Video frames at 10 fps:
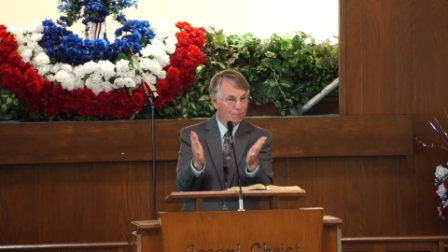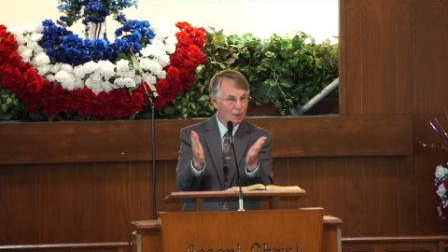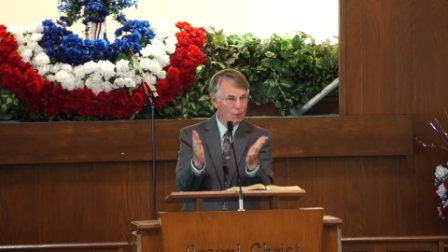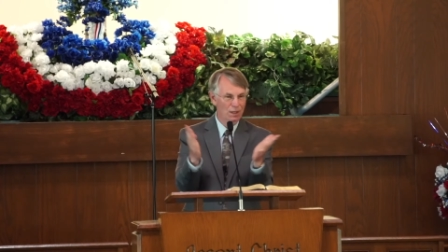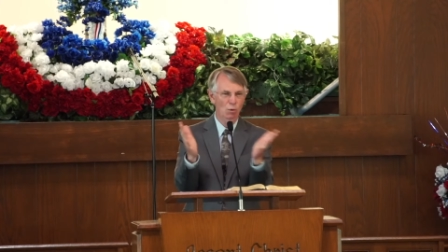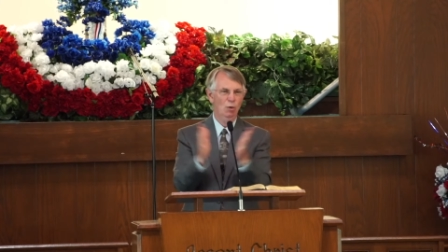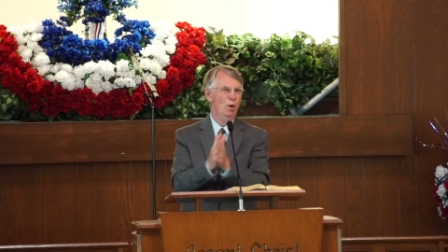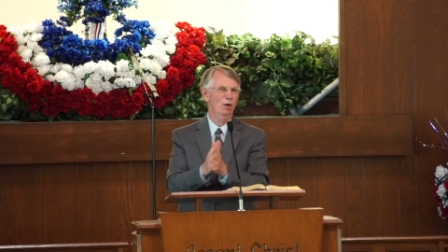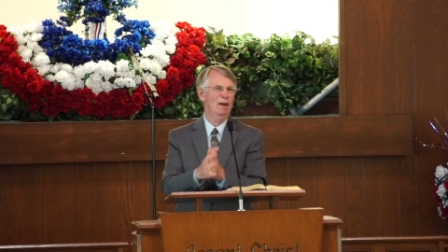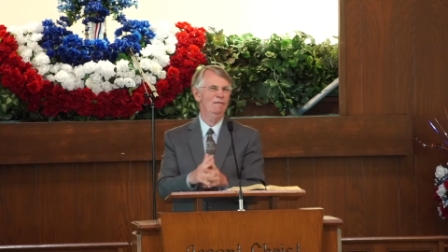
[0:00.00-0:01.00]
You say, well,
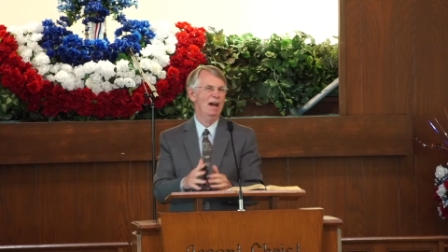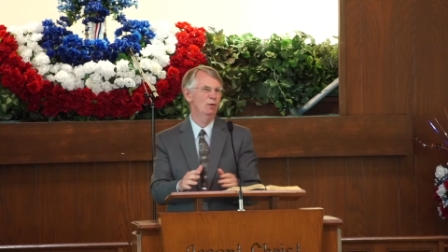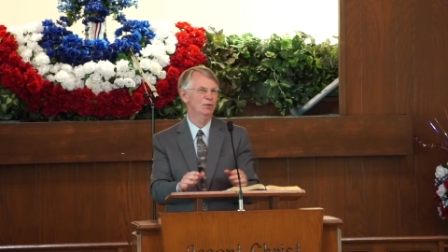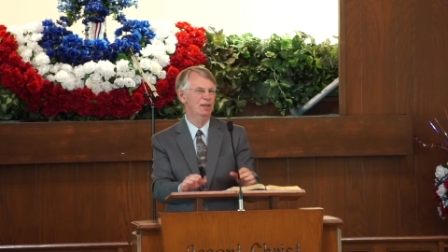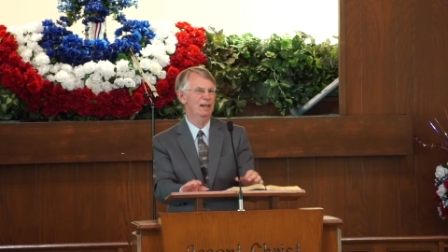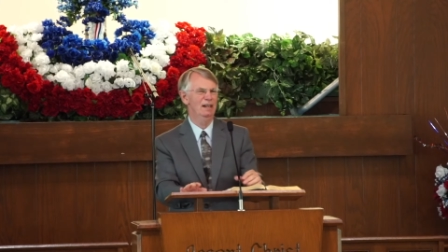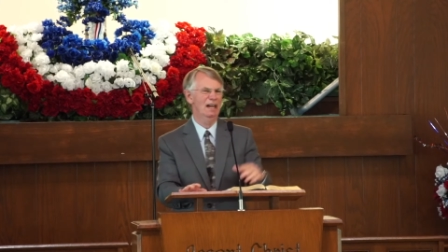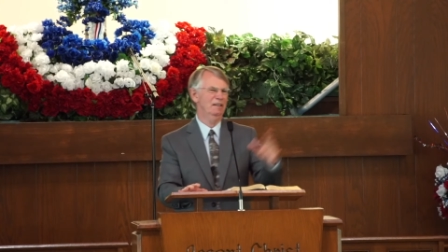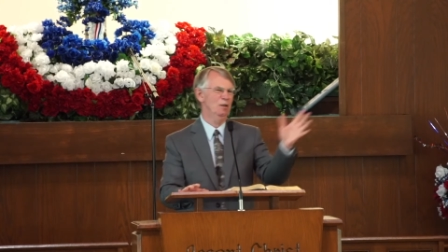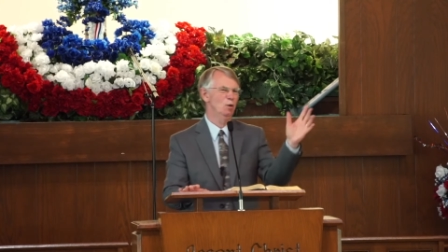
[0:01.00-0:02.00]
we don't have idols today
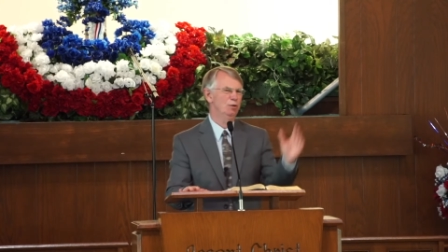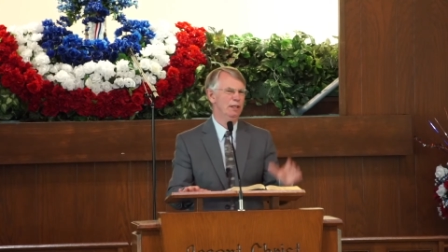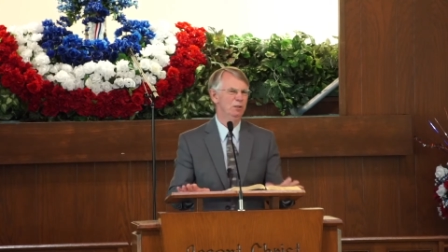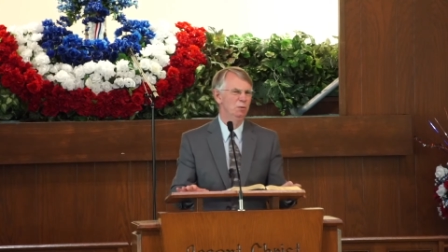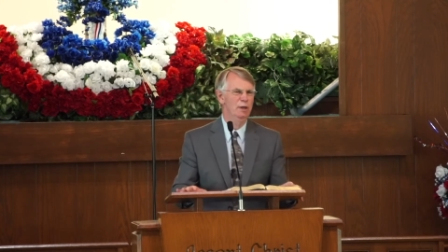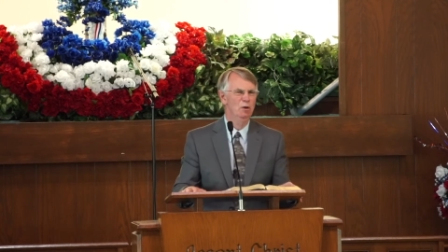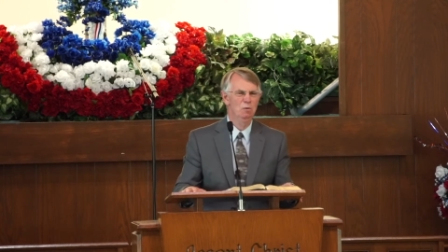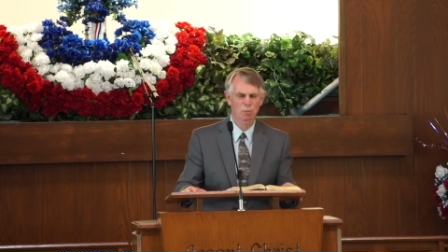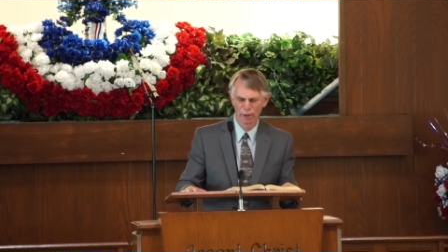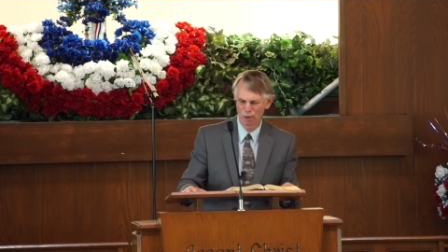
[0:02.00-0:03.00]
like in the Old Testament. We
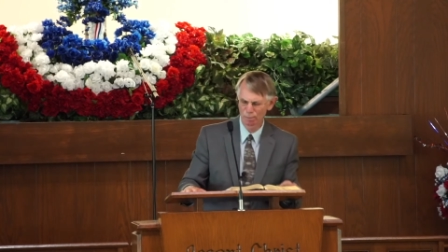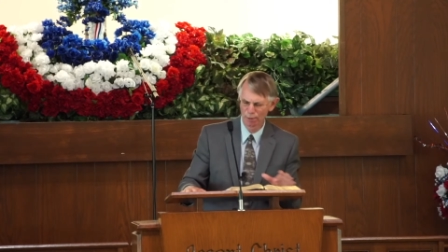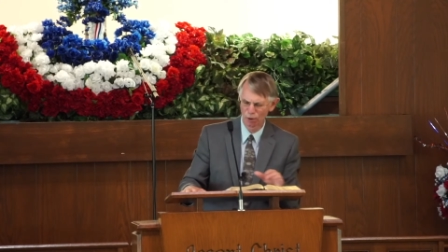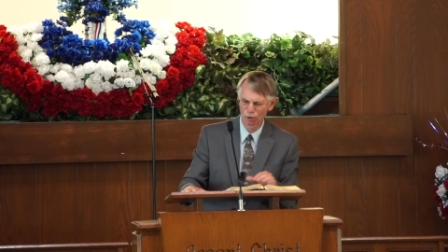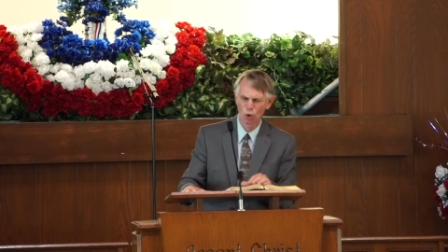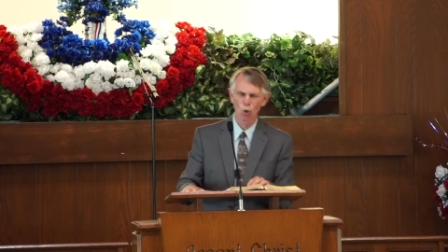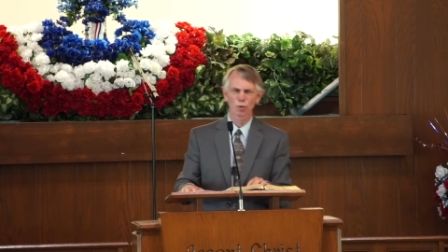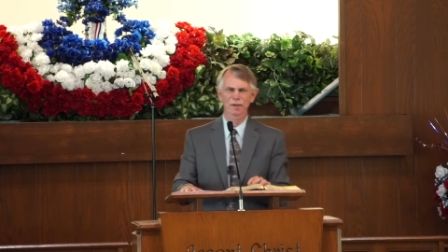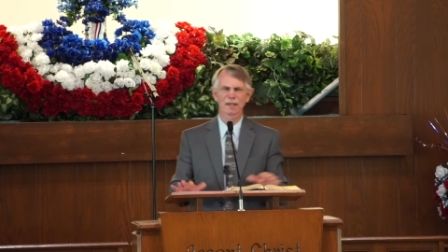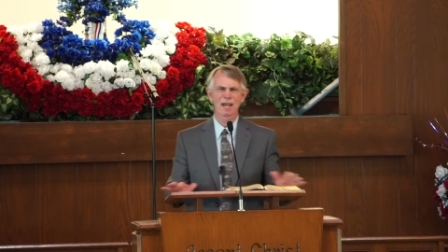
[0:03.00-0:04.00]
don't, we don't build
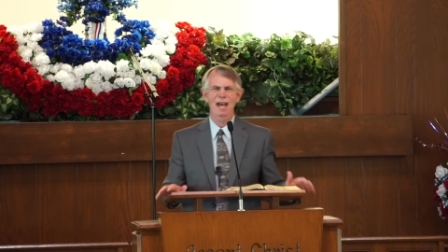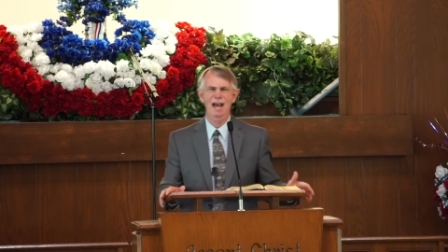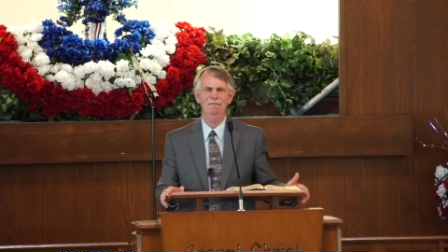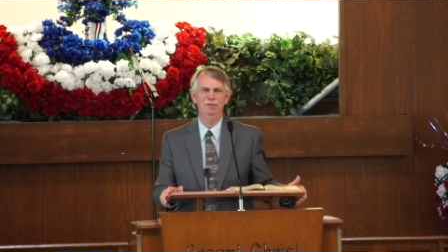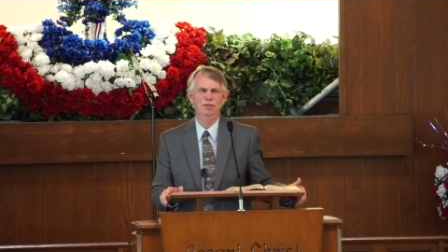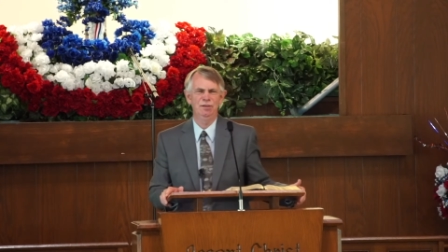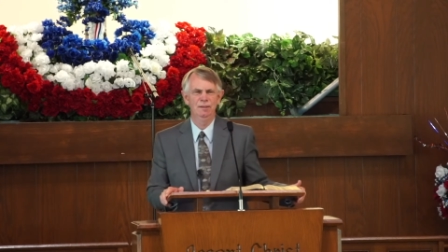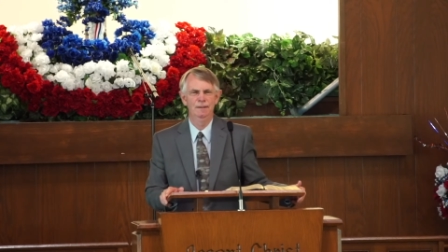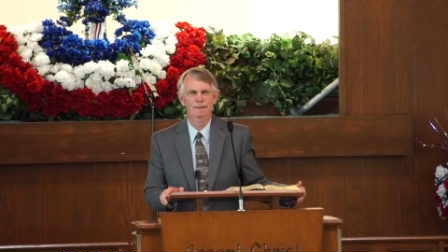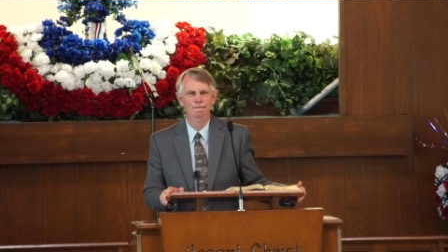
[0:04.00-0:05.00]
golden
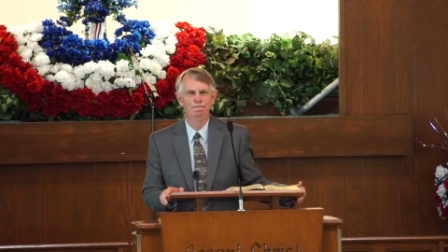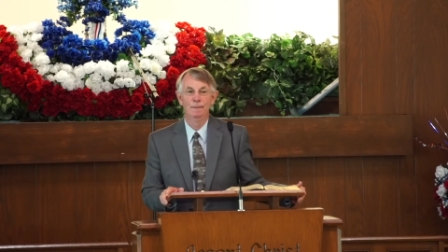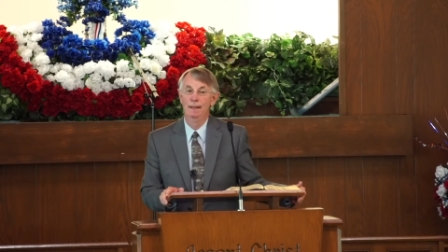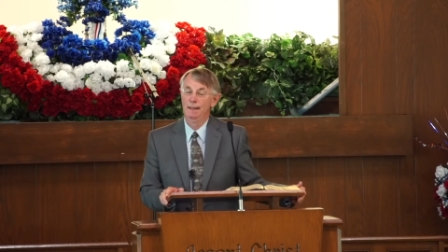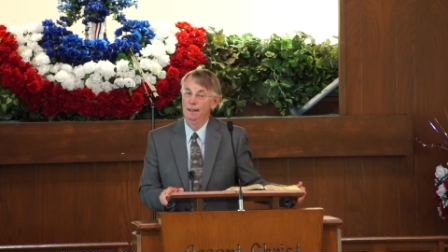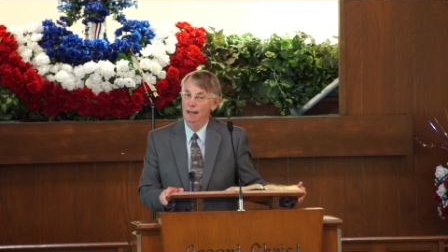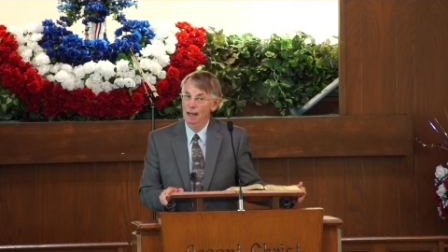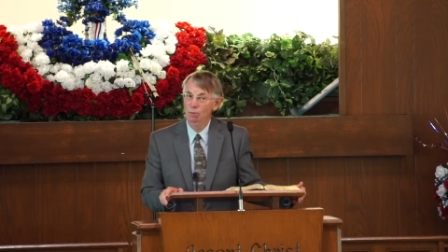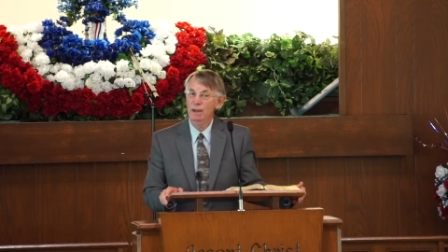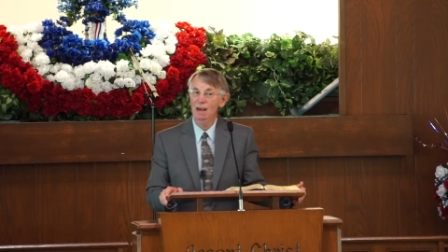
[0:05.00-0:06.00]
calves.
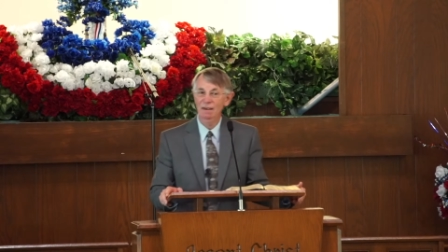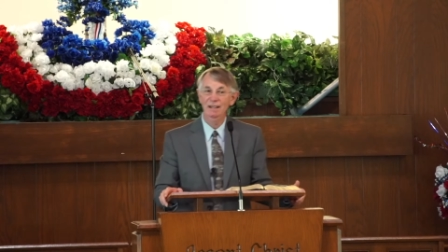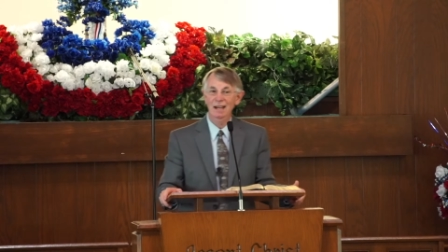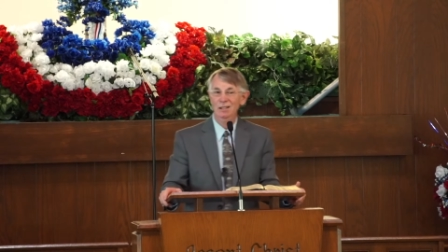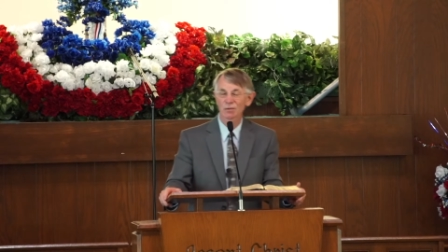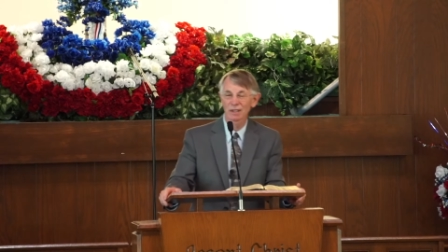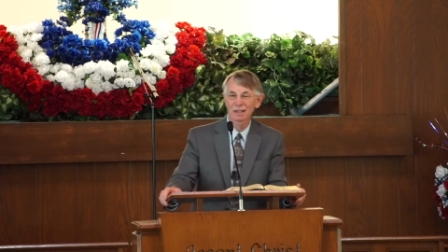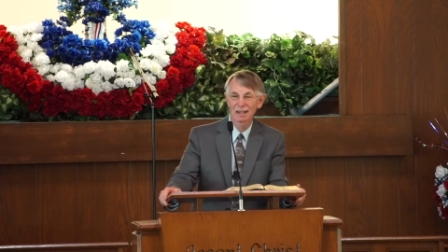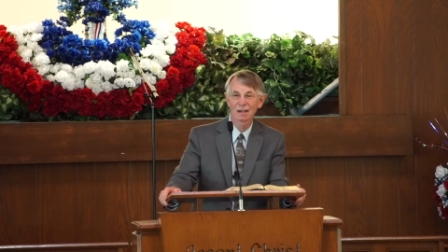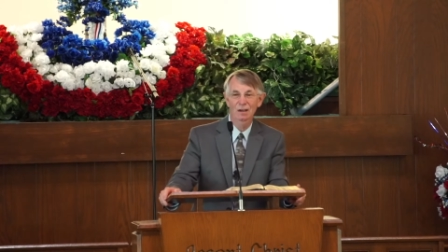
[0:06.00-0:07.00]
Uh, we have idolatry
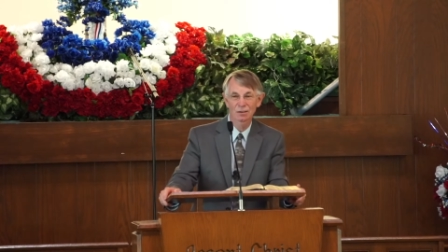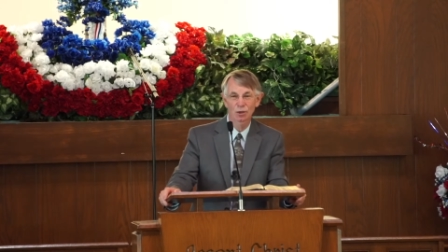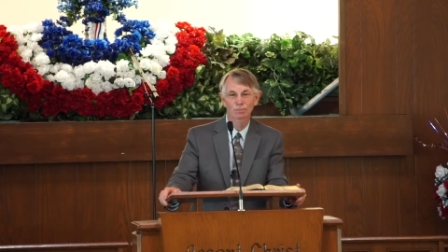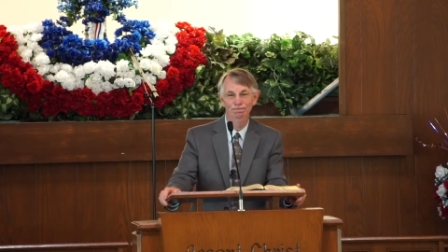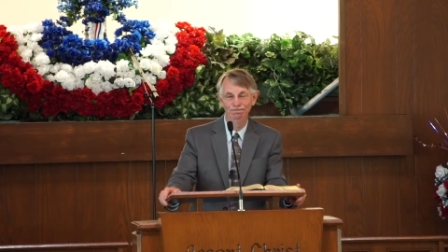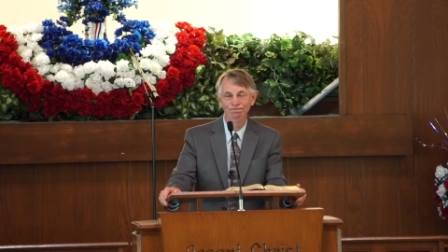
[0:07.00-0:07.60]
today also.